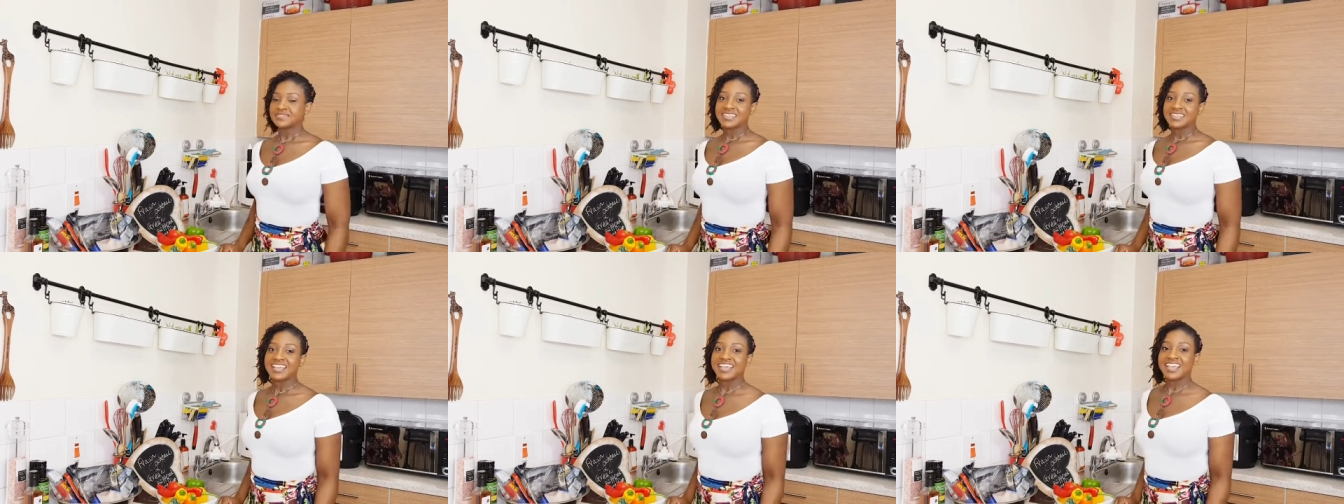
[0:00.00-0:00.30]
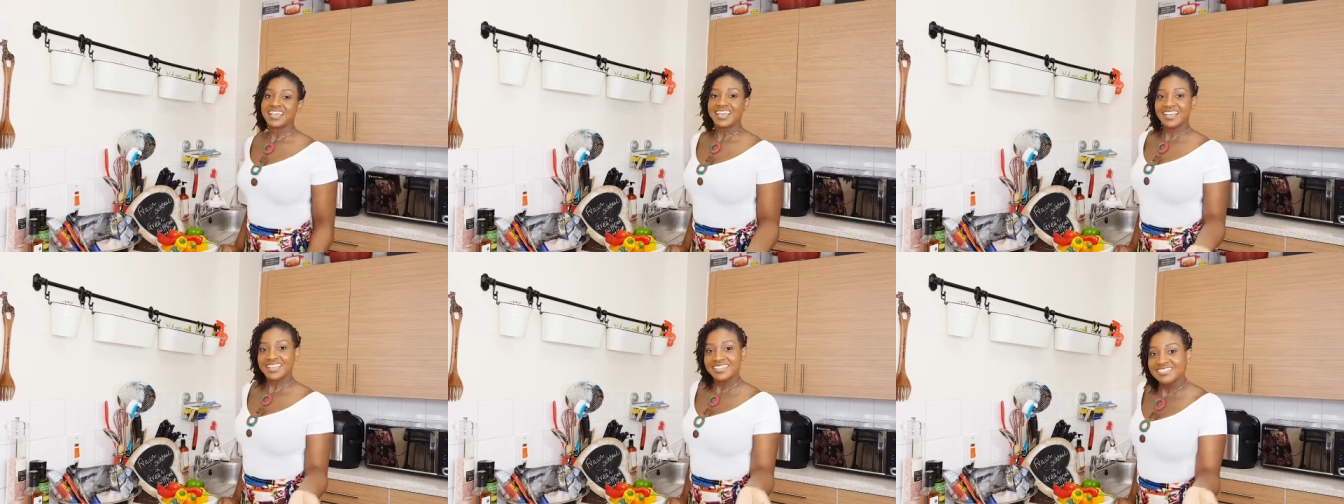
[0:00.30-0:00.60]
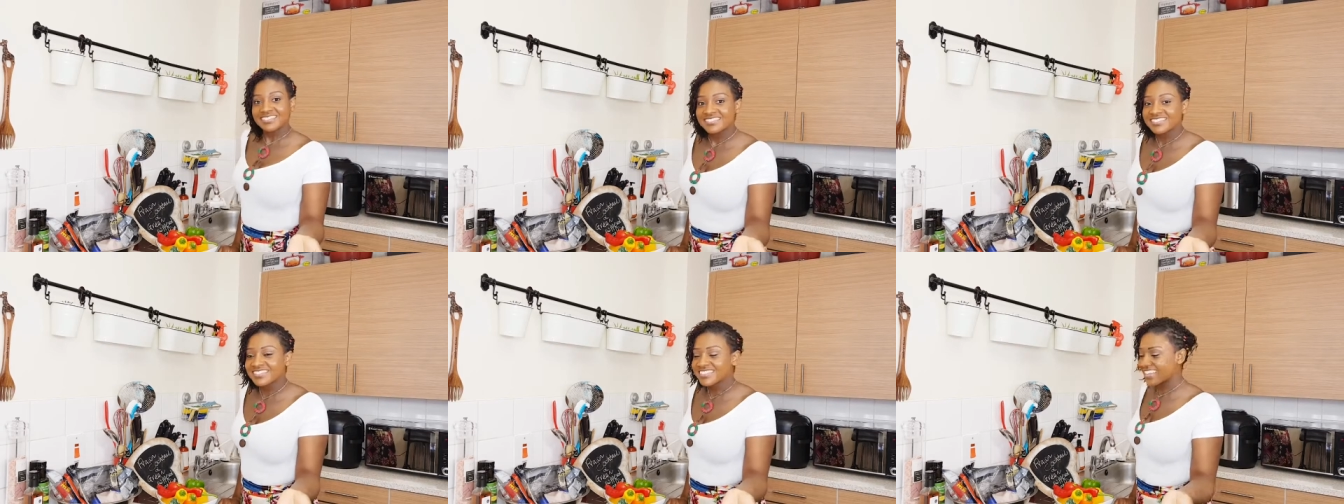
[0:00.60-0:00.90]
And
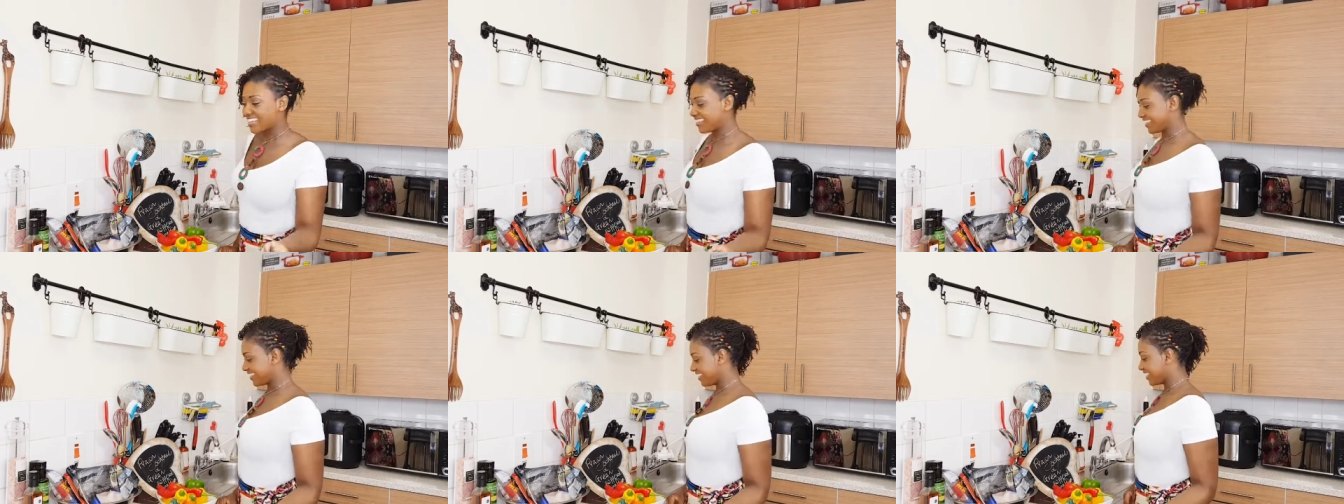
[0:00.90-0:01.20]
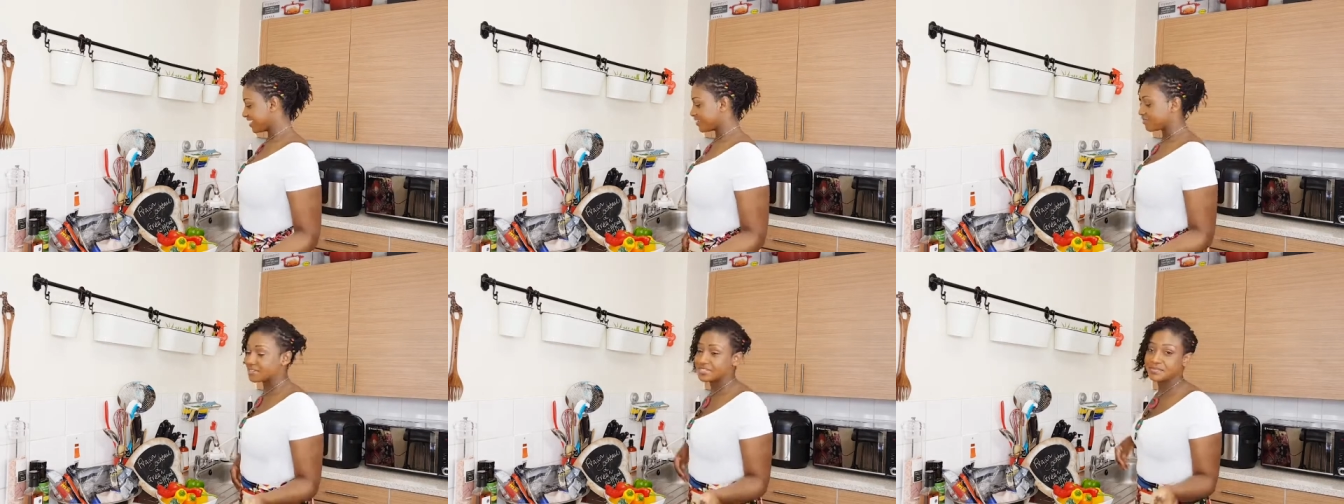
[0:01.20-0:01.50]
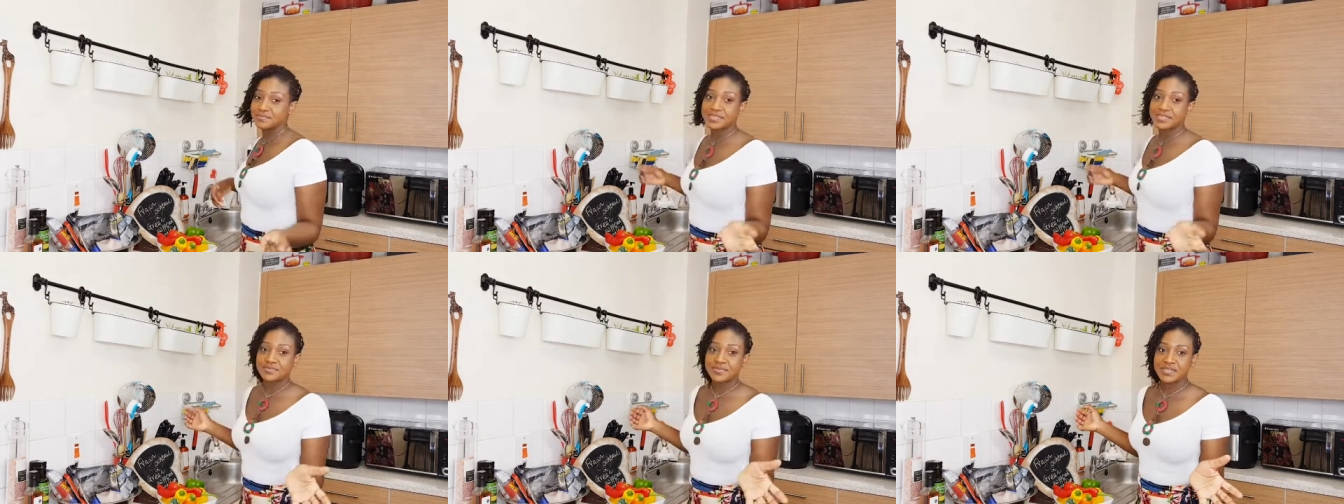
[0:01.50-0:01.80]

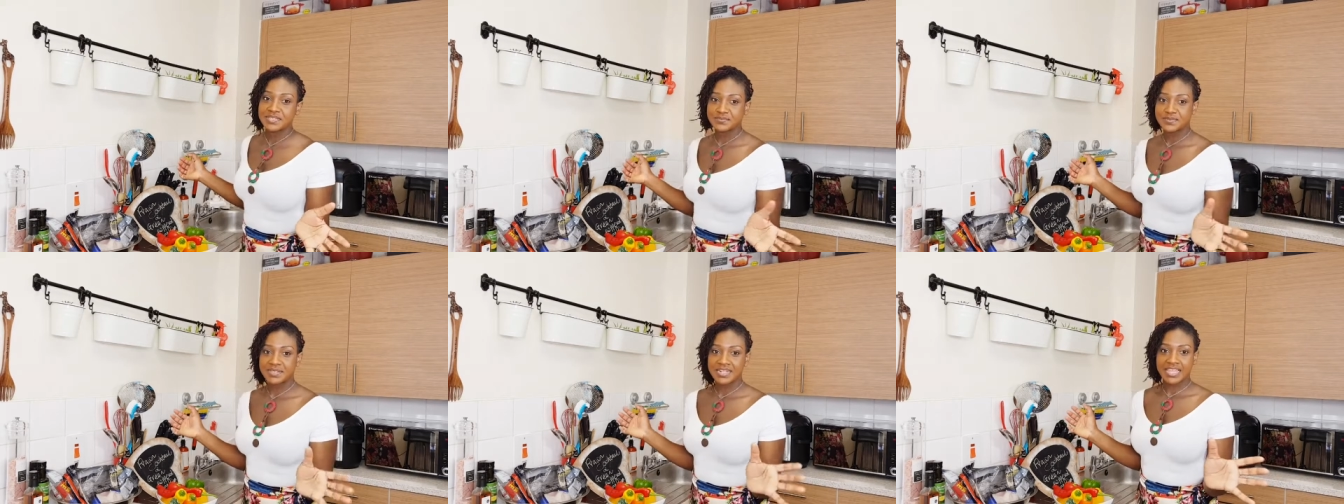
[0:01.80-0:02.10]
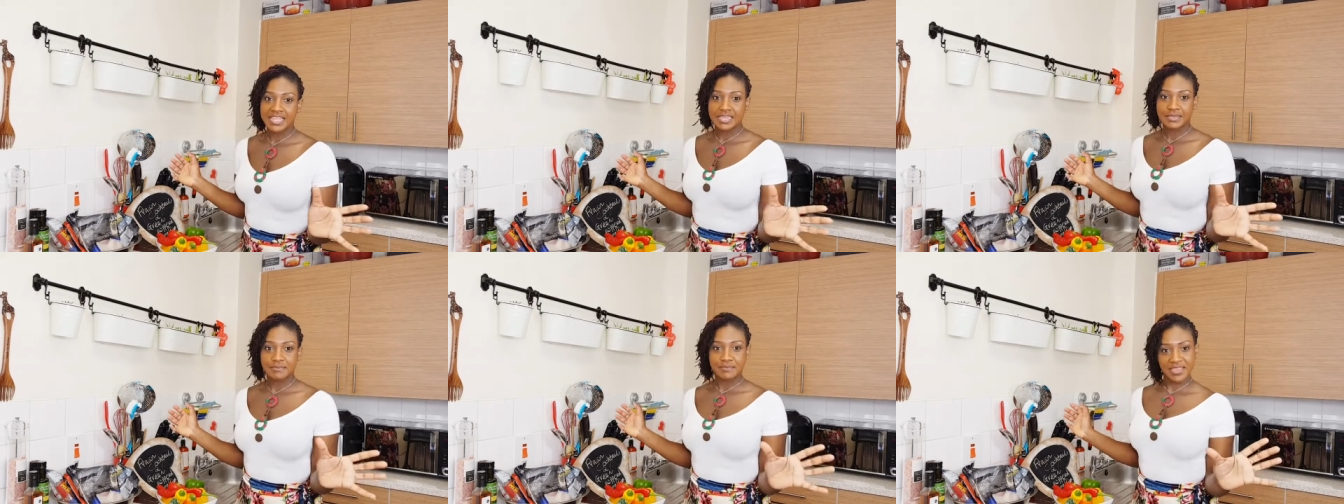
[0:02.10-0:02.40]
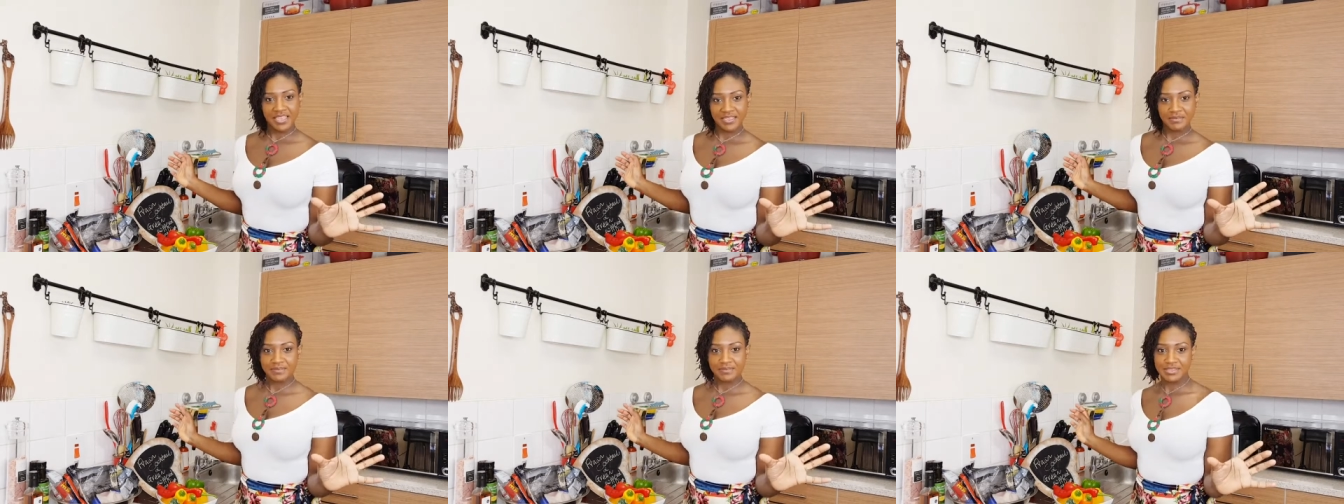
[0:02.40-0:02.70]
Christmas makes me like a
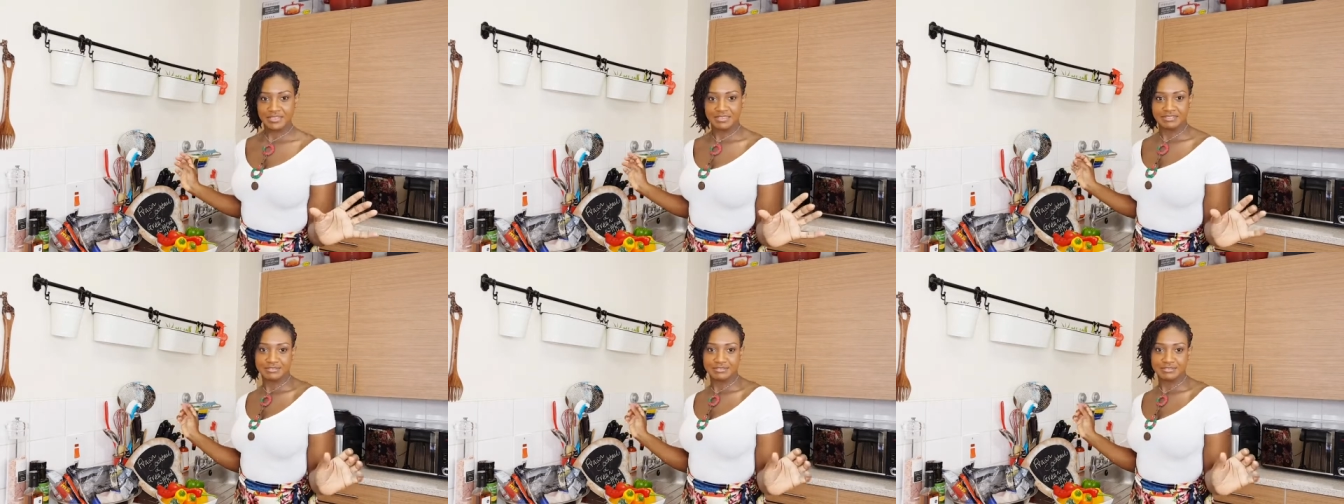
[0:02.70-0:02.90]
baby,